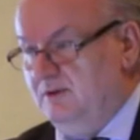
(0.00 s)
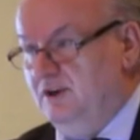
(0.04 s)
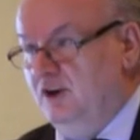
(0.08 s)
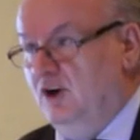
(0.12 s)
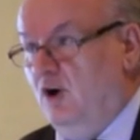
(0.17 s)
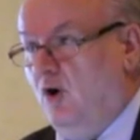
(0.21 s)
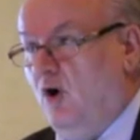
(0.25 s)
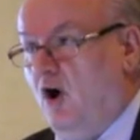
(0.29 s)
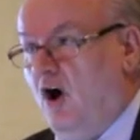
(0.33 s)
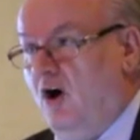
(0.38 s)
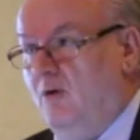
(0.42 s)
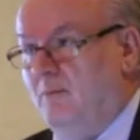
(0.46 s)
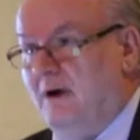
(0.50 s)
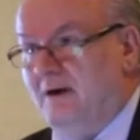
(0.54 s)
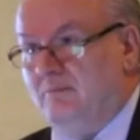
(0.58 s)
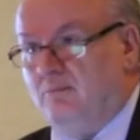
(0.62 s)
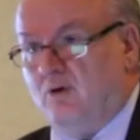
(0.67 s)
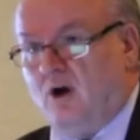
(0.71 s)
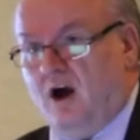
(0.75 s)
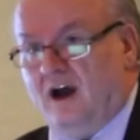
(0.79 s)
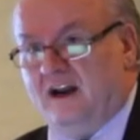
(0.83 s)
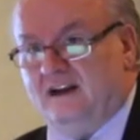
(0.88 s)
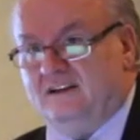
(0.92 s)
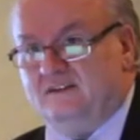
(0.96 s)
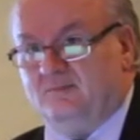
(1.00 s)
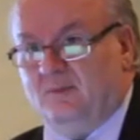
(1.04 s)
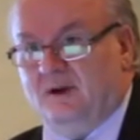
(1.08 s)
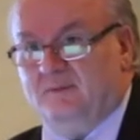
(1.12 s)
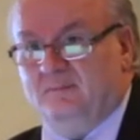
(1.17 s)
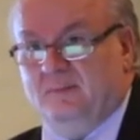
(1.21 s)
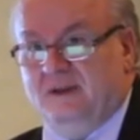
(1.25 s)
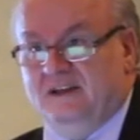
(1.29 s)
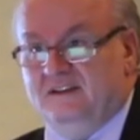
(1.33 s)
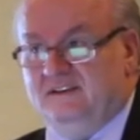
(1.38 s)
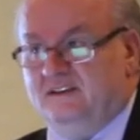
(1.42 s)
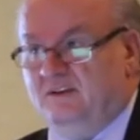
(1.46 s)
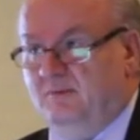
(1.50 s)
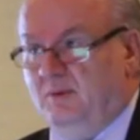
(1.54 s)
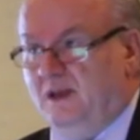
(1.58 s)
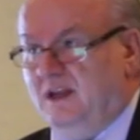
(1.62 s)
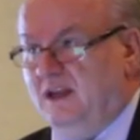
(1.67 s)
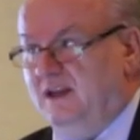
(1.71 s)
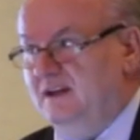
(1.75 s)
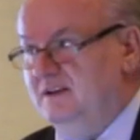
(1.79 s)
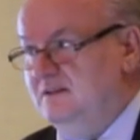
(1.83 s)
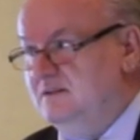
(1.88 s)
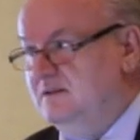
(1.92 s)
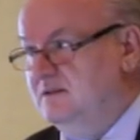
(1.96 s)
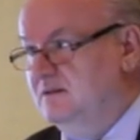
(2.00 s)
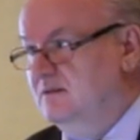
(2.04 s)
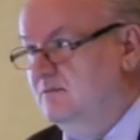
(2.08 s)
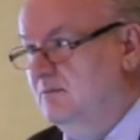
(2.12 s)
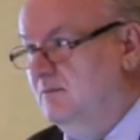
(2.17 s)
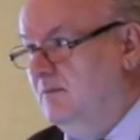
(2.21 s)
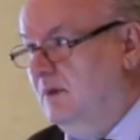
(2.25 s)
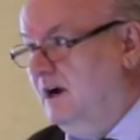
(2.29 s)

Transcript: you know, all my products, my PCBs,